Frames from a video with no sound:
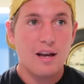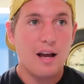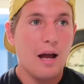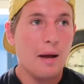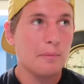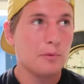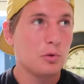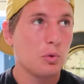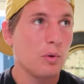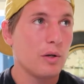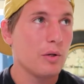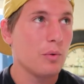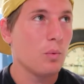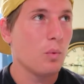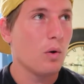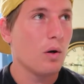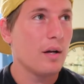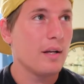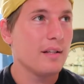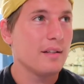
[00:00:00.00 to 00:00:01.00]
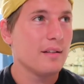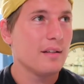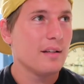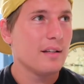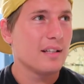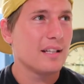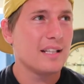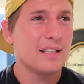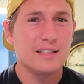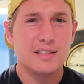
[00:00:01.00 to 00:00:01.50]
I'm 21,
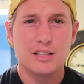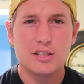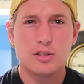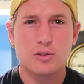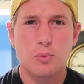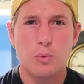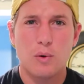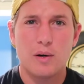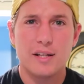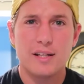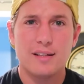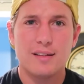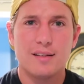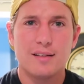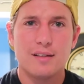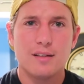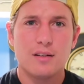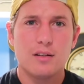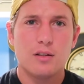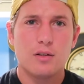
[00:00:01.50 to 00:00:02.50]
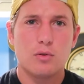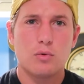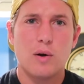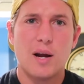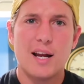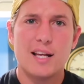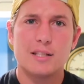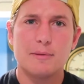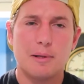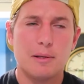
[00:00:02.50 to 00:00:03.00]
Kenzie's 20,
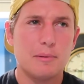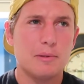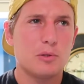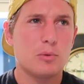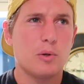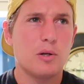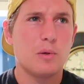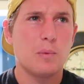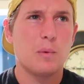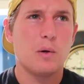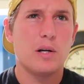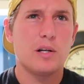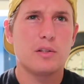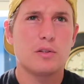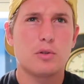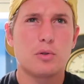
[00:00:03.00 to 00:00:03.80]
Ryan's about to be 21.